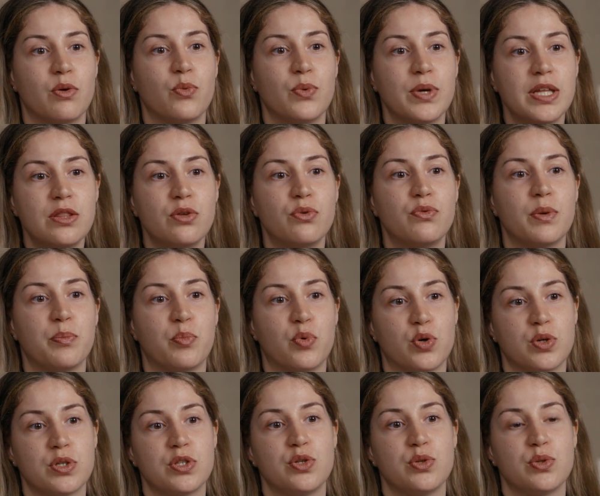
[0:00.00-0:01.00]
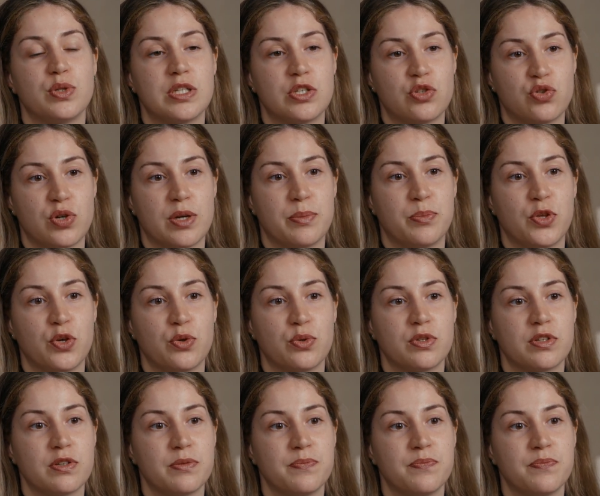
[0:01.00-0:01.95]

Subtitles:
with the reports you distribute.